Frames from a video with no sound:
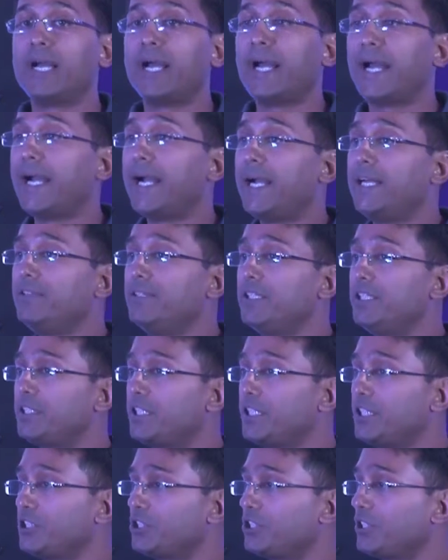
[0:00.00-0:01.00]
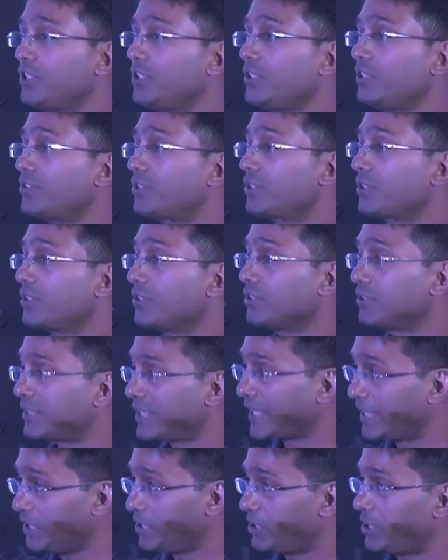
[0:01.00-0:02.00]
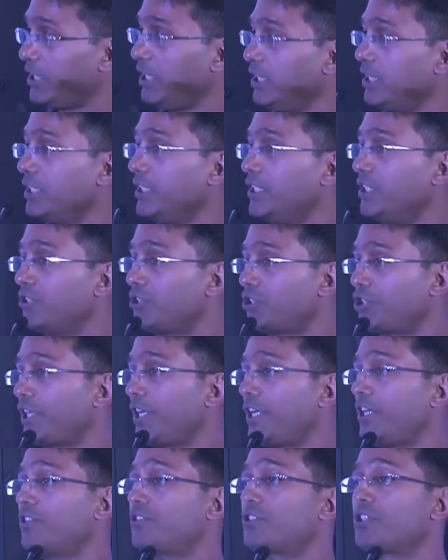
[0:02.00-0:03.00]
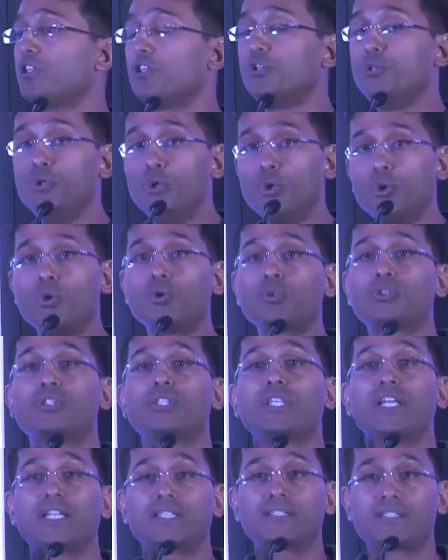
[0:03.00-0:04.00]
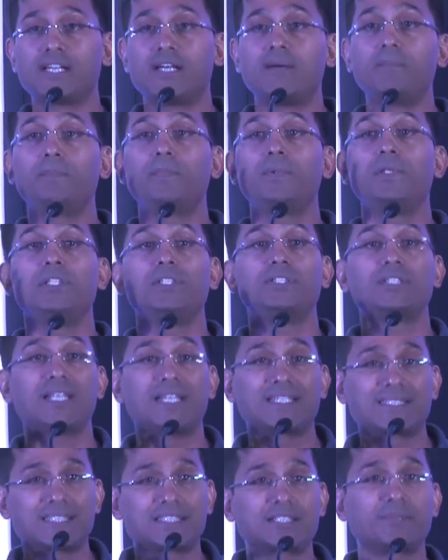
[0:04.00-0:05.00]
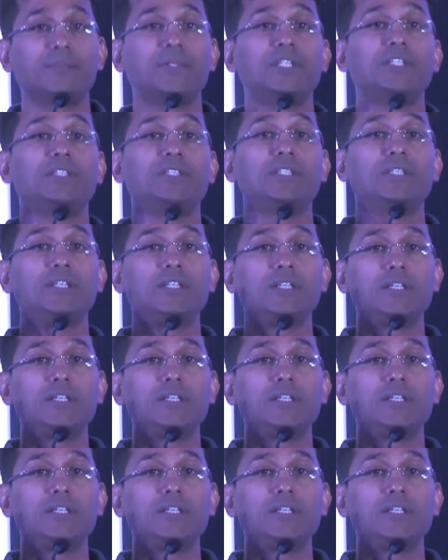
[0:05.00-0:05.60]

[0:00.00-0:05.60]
And the teachers centrally shares notes, examples, assessment,